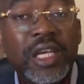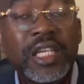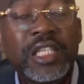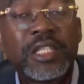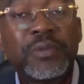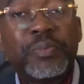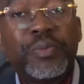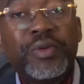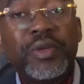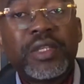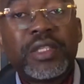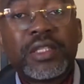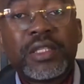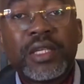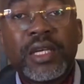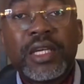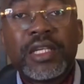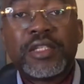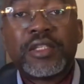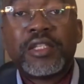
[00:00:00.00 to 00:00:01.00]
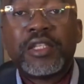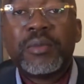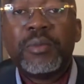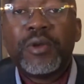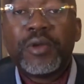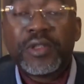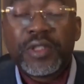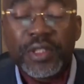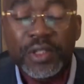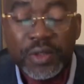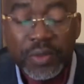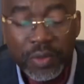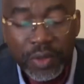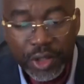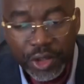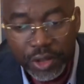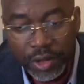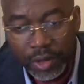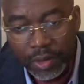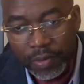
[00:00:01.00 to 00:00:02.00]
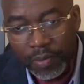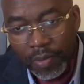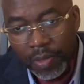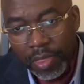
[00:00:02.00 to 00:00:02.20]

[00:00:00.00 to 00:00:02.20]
experienced a similar situation.